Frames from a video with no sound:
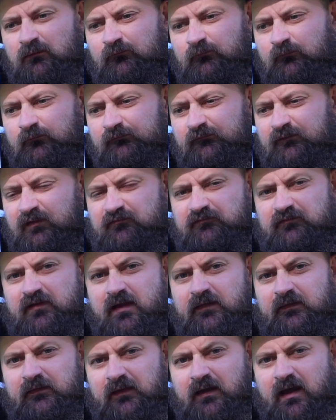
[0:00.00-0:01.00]
doing stuff
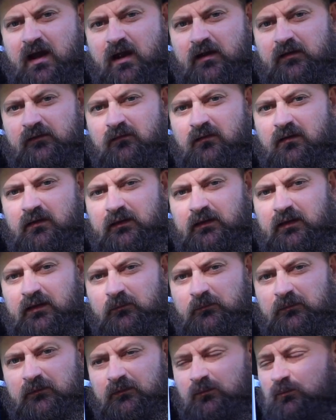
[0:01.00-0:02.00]
out of the car at night,
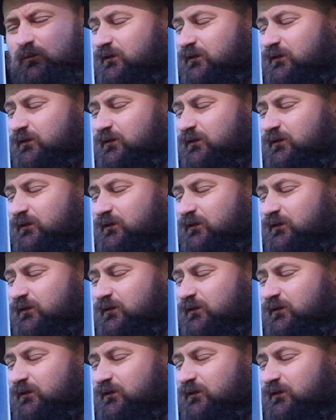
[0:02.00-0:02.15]
camping and